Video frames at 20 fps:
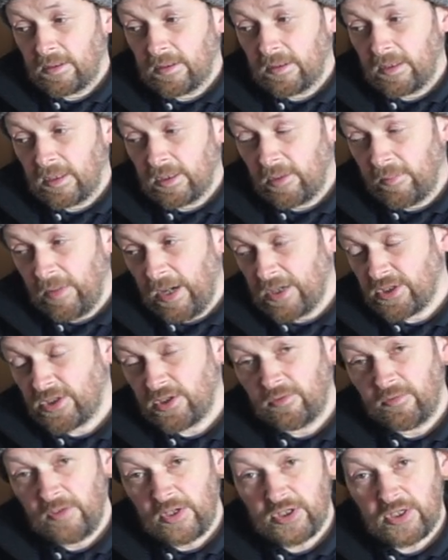a commercial
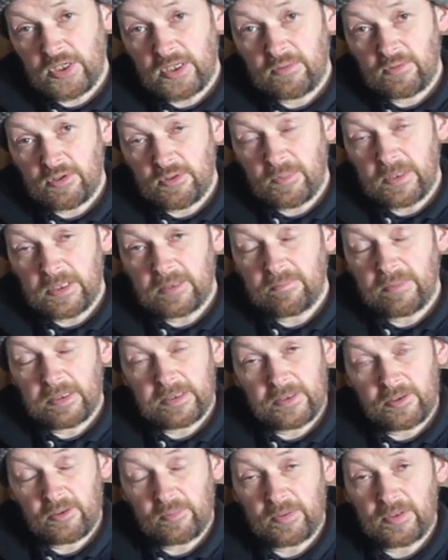fishery was being
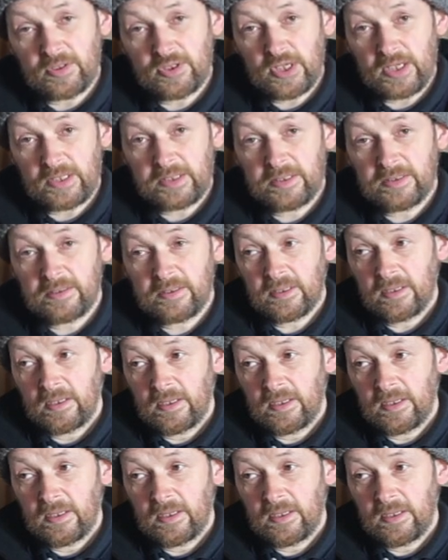built up in Shetland,